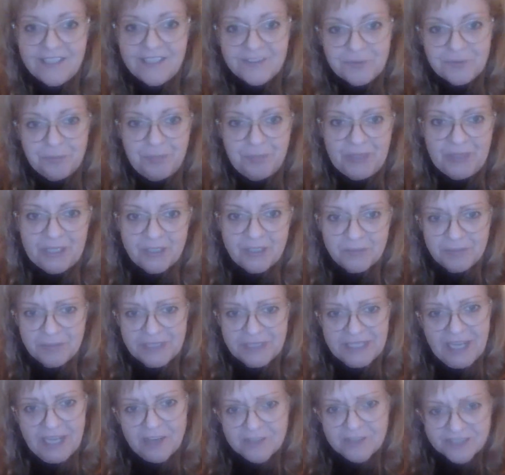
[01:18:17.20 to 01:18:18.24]
get another
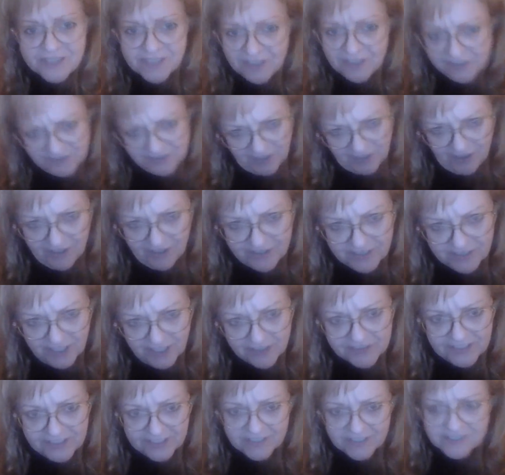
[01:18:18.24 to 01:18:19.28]
beer, but now it's all
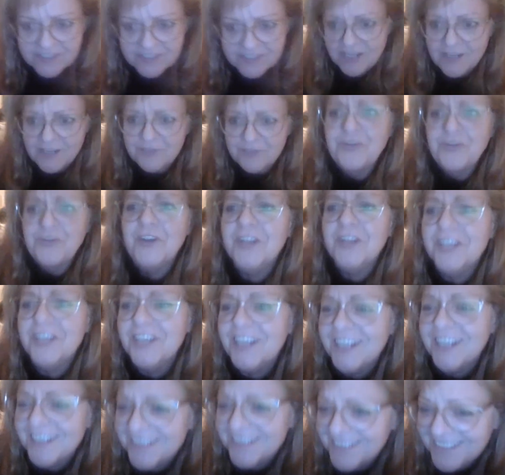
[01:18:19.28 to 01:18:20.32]
dark down there and stuff.
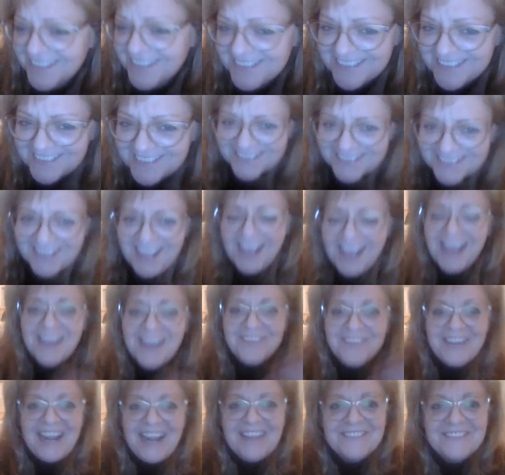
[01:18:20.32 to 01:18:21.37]

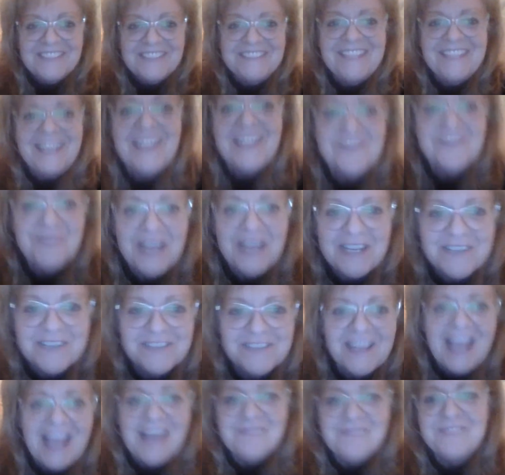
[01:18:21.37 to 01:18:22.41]
I'm going to have to take
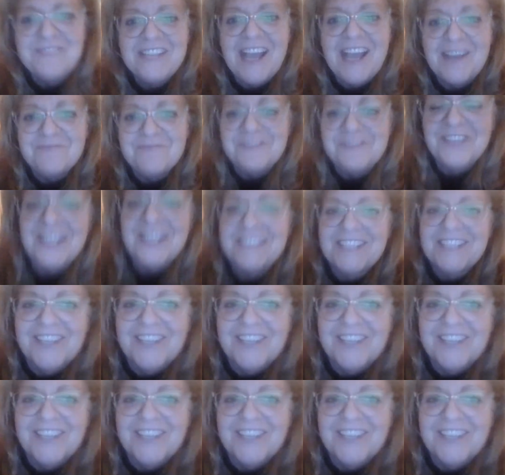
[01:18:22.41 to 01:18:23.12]
my laptop.